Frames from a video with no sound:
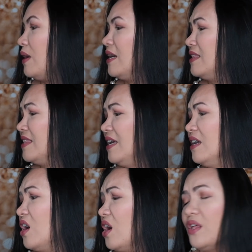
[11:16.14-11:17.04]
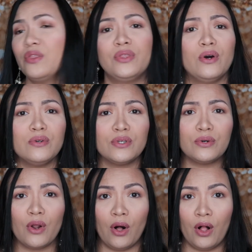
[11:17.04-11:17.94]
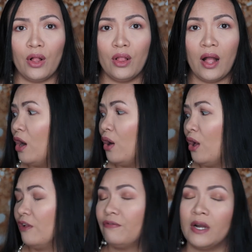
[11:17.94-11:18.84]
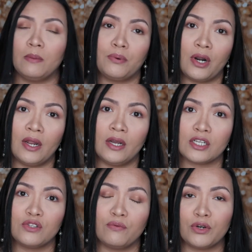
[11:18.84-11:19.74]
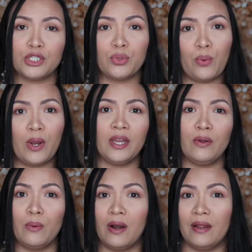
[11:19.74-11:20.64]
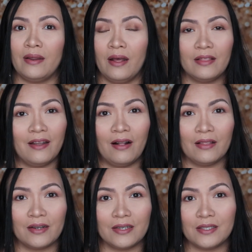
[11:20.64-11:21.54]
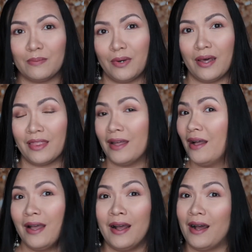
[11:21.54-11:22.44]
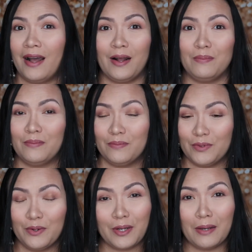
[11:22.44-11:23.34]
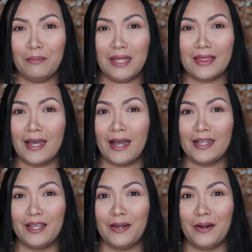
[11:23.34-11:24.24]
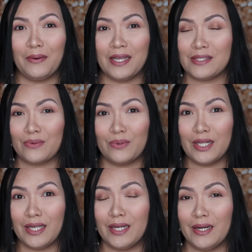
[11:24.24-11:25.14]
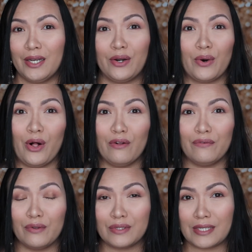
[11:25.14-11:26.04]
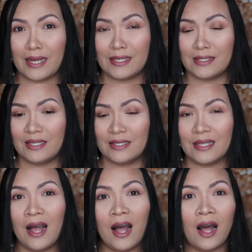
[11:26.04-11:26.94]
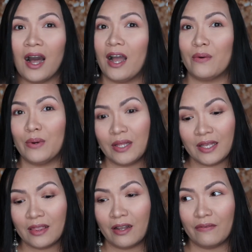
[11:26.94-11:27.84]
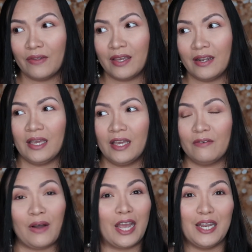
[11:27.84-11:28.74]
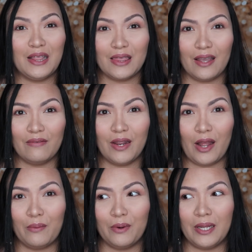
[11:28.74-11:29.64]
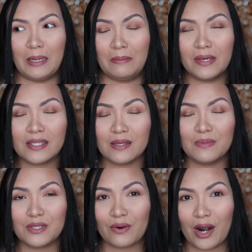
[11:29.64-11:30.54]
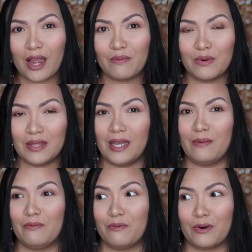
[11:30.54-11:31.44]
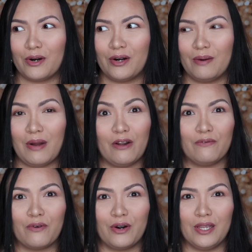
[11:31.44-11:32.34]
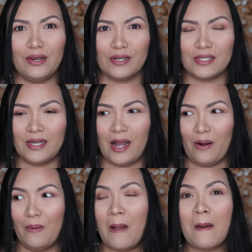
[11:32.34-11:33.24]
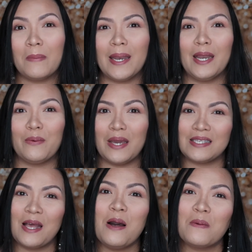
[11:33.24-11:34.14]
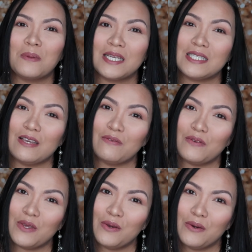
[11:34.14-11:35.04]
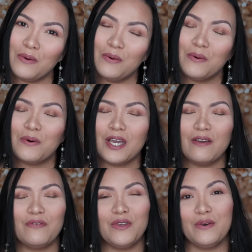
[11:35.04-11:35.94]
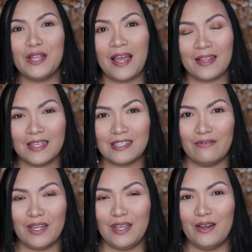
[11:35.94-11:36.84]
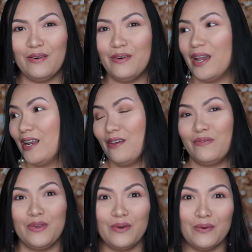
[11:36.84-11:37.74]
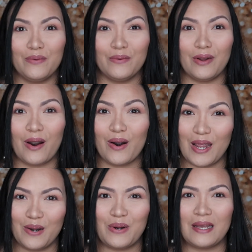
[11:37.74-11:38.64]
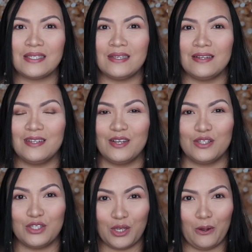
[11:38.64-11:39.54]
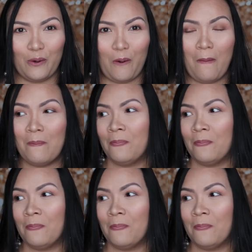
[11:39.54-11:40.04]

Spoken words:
So I think those are all 5 products for $21 a month. Who can beat that? You know, it's really good. They're all full sizes. I really love it. If I didn't love it, I wouldn't be subscribed with them for about 4 years now. But anyways, please, if you like this video and if you are interested to